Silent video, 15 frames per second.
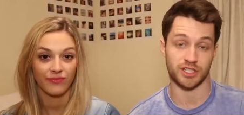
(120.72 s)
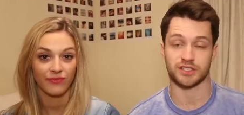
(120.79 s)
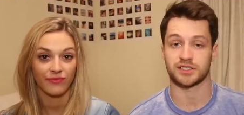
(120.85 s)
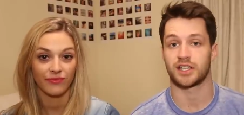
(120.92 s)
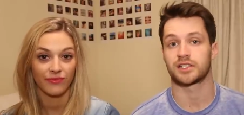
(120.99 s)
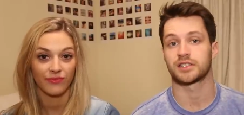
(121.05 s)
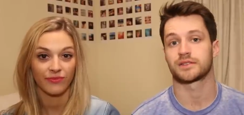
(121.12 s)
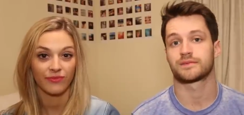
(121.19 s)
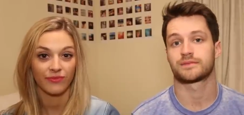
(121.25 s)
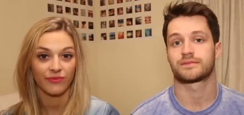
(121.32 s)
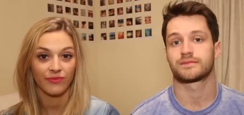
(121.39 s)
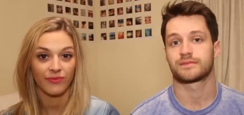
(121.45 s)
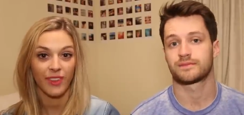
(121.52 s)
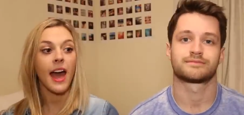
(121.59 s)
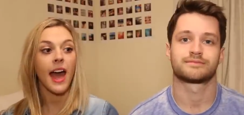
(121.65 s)
Speaker 1: just said.
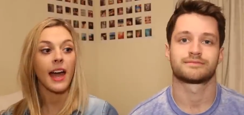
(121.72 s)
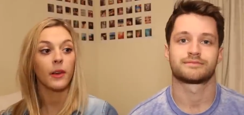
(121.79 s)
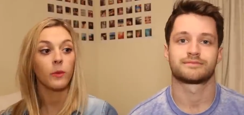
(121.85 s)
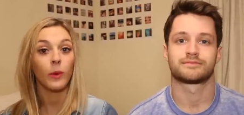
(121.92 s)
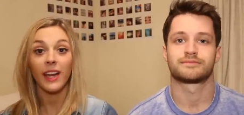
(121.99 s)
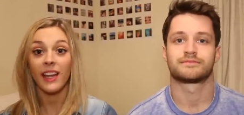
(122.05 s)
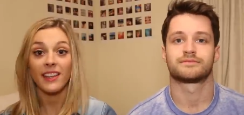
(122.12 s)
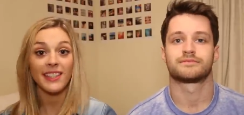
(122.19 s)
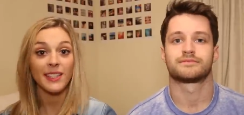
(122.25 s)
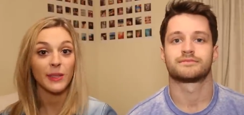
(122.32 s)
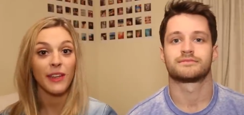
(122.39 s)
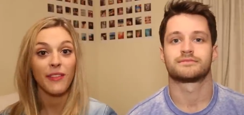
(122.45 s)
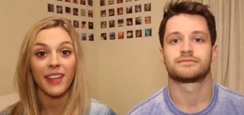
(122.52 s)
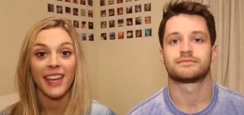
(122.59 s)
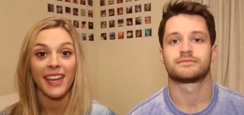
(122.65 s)
Speaker 2: And we are still
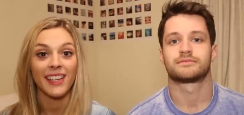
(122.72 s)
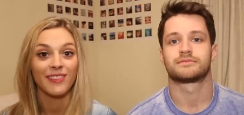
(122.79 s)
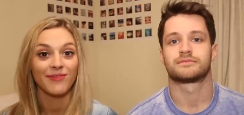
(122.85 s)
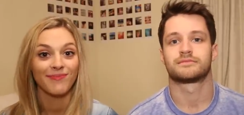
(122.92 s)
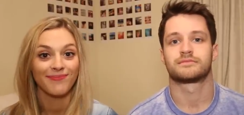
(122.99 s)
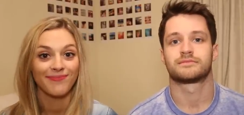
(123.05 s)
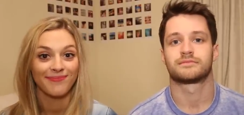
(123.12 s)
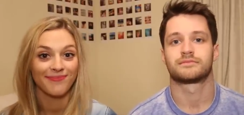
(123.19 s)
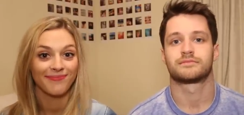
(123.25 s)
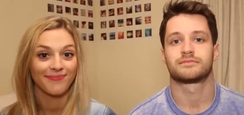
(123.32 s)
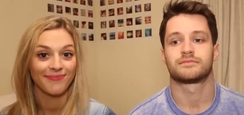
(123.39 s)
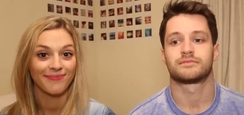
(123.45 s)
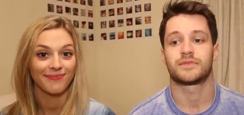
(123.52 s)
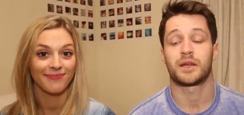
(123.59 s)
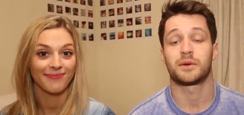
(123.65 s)
living here.
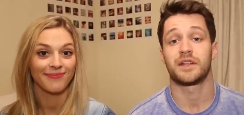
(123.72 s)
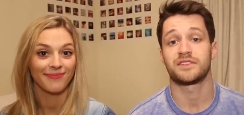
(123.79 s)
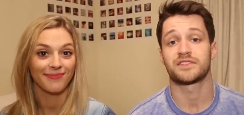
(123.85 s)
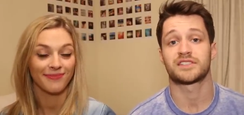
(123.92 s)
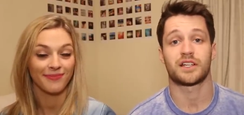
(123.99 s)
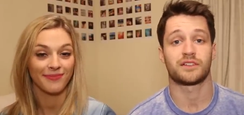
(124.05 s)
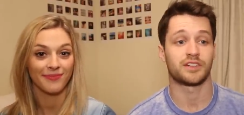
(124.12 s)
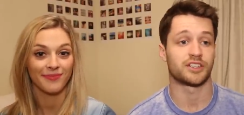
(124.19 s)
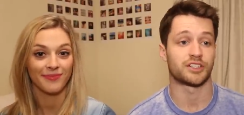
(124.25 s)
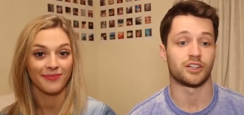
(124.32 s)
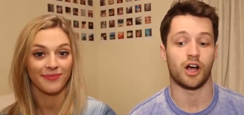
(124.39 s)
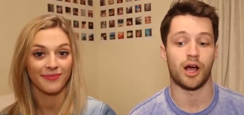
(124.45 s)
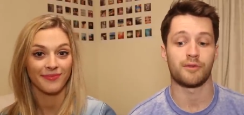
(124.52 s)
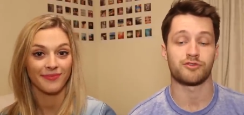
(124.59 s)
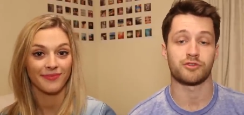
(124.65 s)
Speaker 1: Yeah, we live in South London.
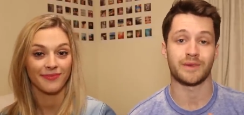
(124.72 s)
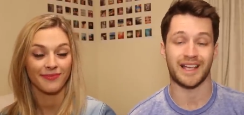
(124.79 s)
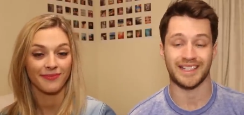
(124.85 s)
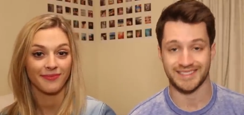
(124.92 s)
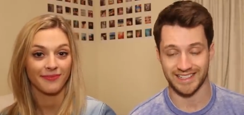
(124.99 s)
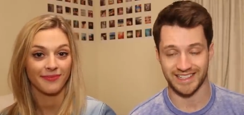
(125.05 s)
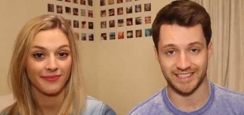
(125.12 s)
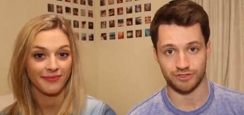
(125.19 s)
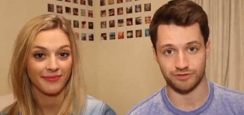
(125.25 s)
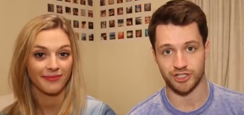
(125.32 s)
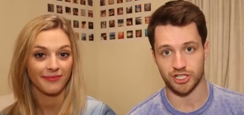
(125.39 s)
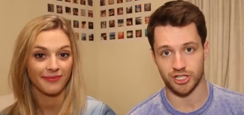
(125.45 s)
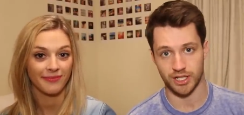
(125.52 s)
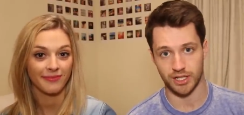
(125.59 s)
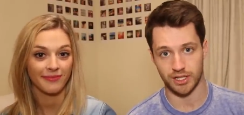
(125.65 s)
I'm from Essex
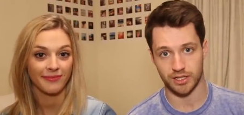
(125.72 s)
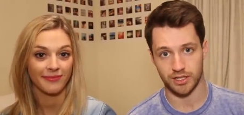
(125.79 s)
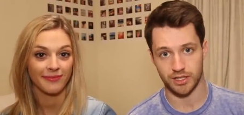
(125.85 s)
originally.